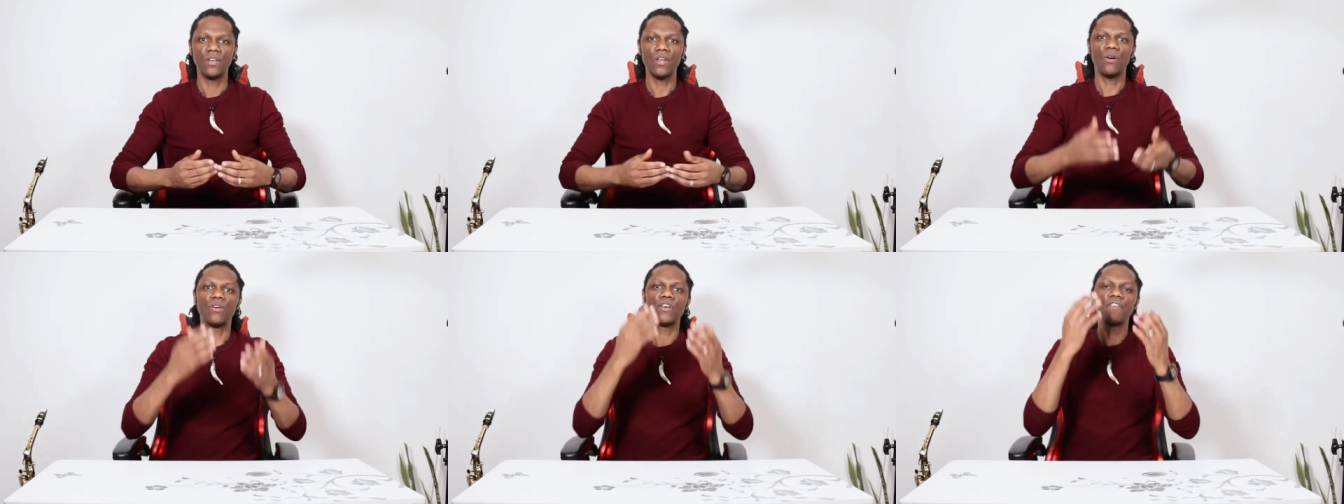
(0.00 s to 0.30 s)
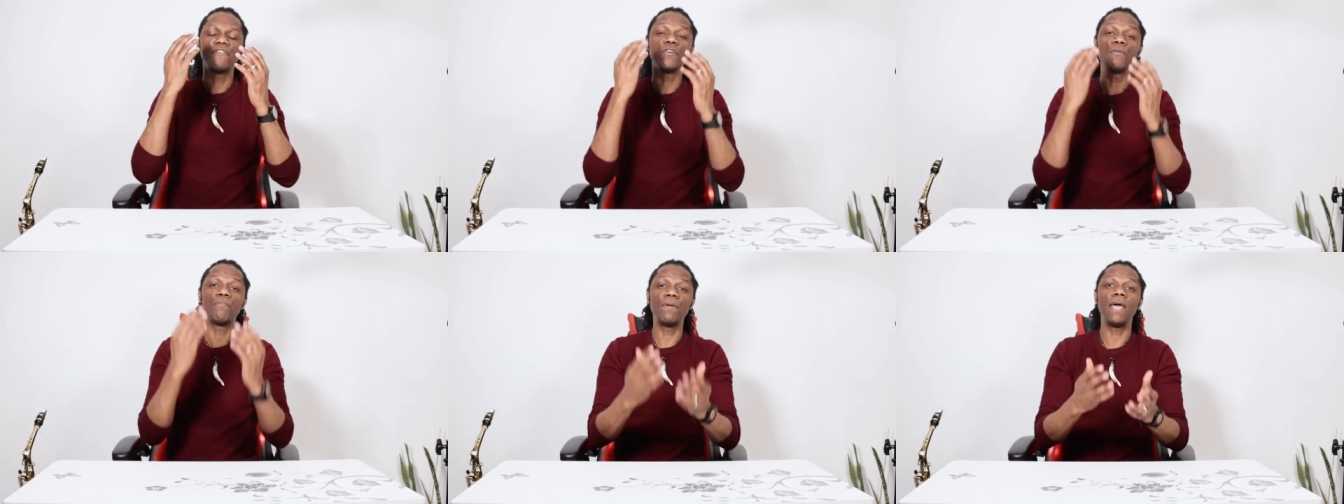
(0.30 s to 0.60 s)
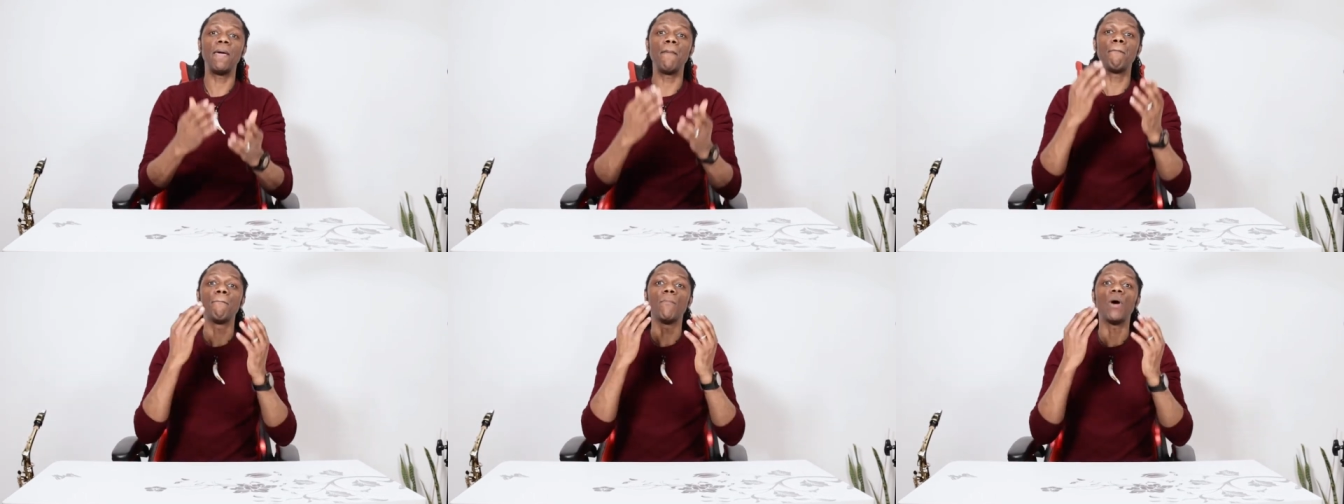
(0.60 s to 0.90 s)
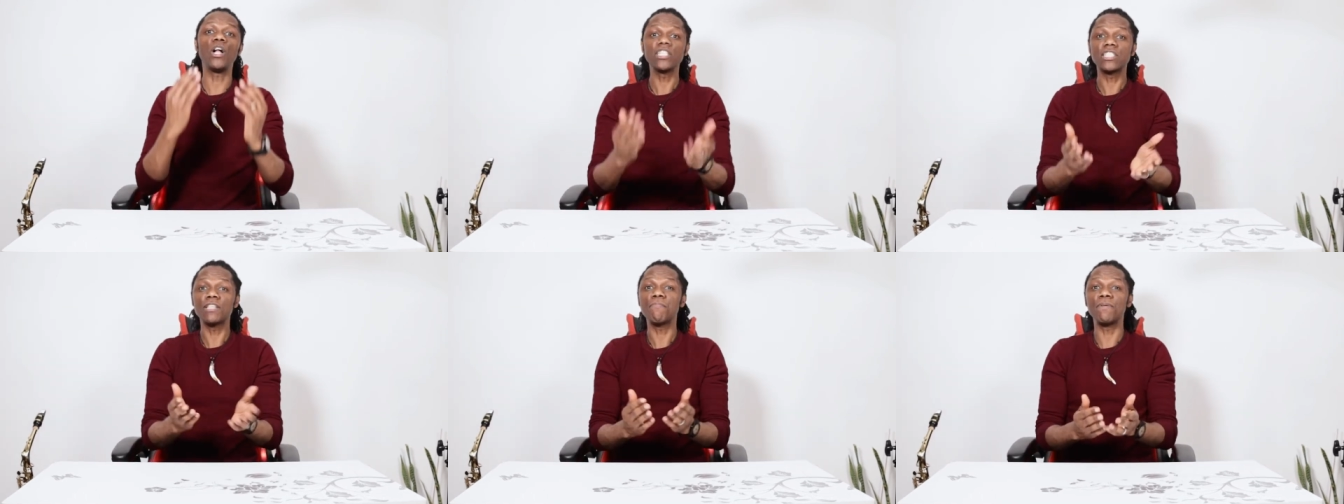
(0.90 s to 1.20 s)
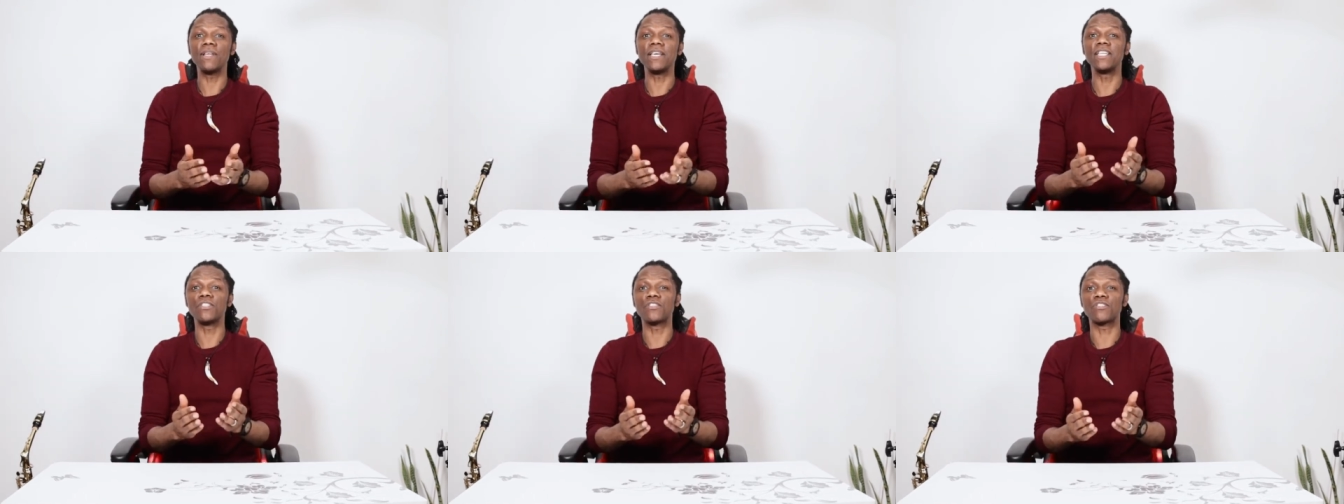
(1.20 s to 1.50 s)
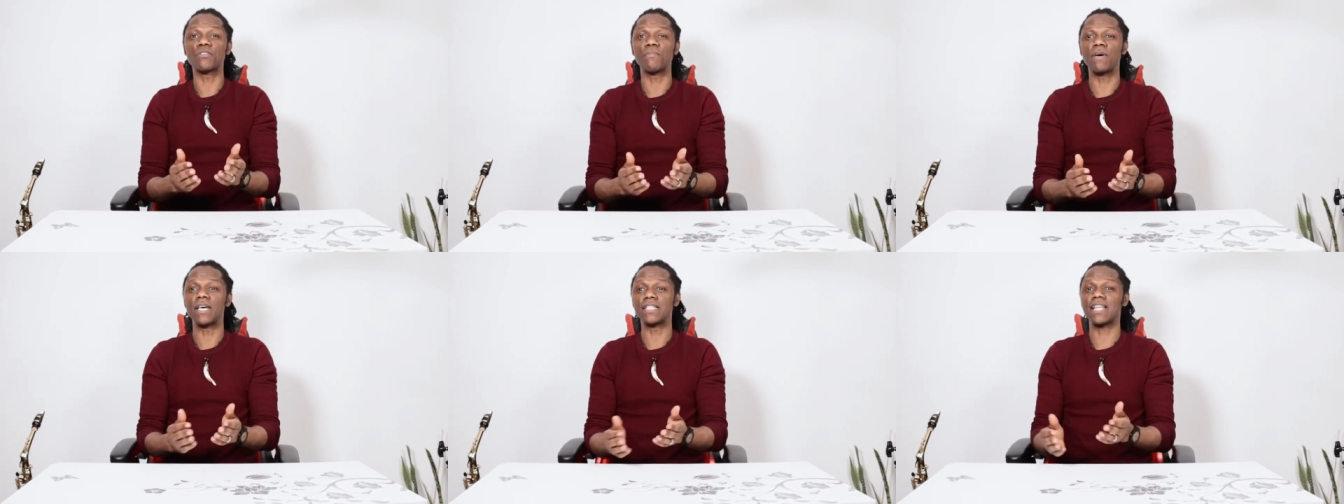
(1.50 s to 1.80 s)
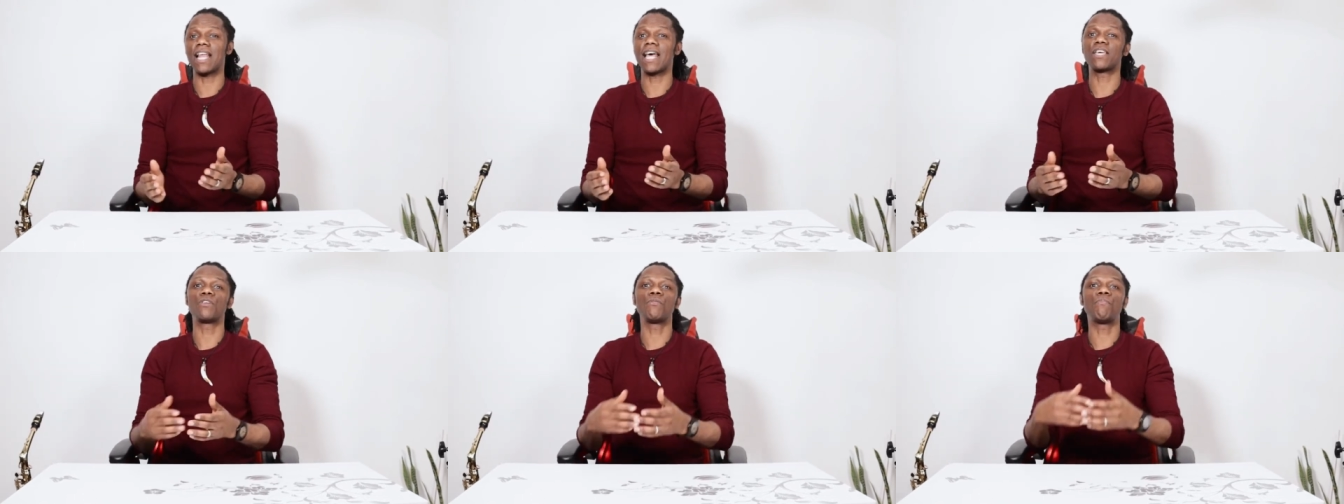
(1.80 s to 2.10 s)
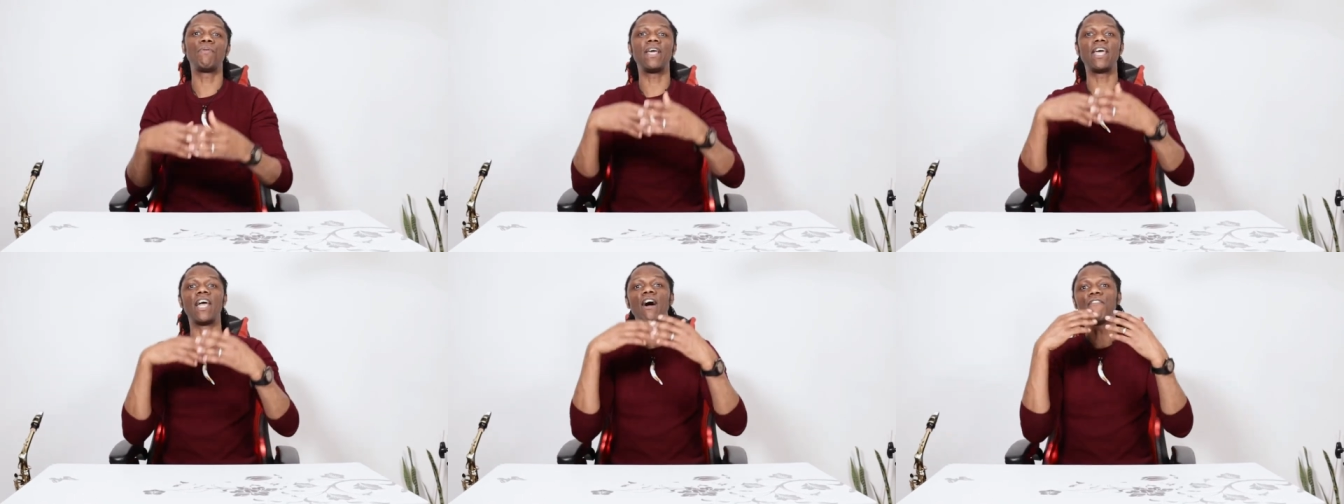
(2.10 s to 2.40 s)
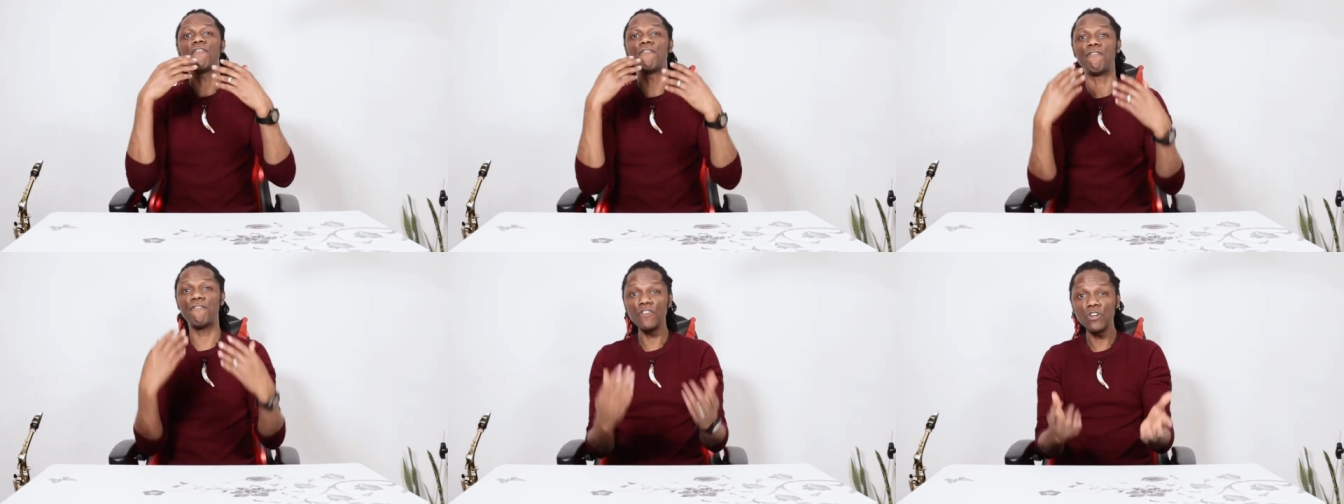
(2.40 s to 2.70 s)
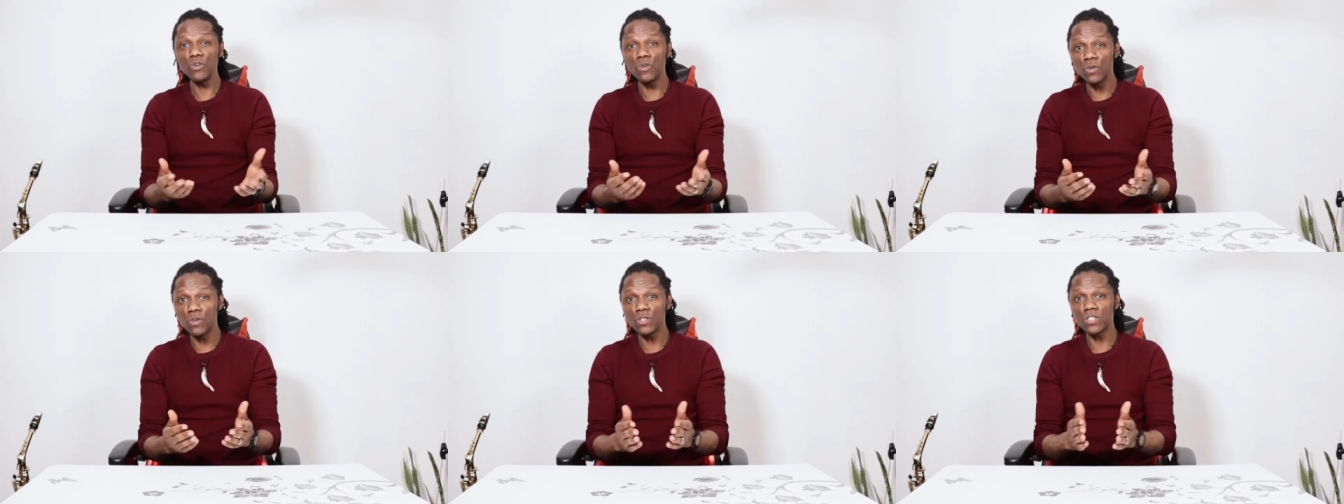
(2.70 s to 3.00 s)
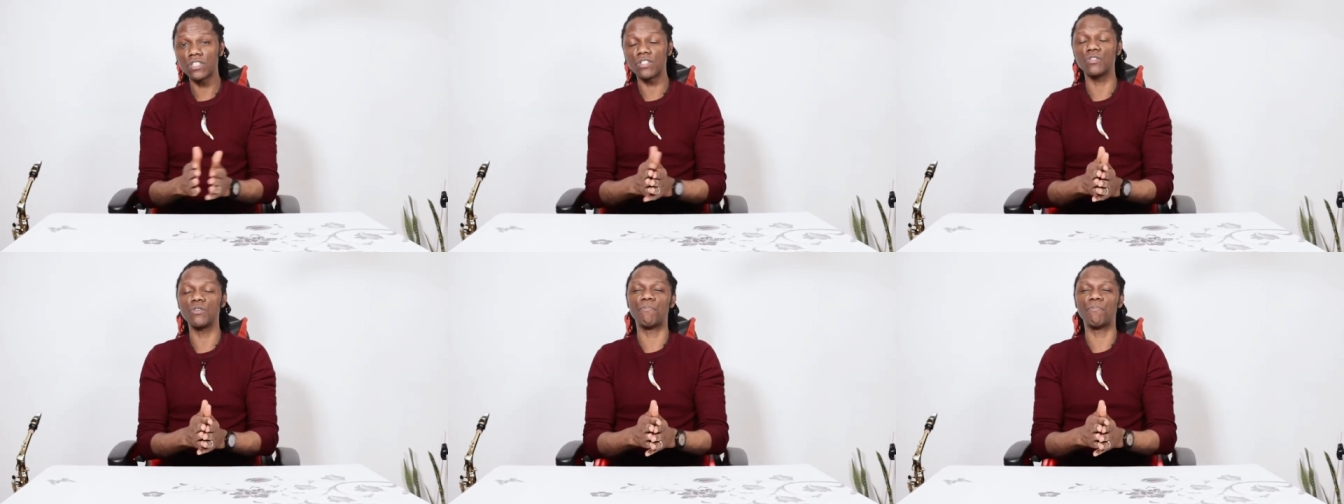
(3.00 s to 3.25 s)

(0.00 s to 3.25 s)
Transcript: Now, if you play multiple instruments, like you play a flute,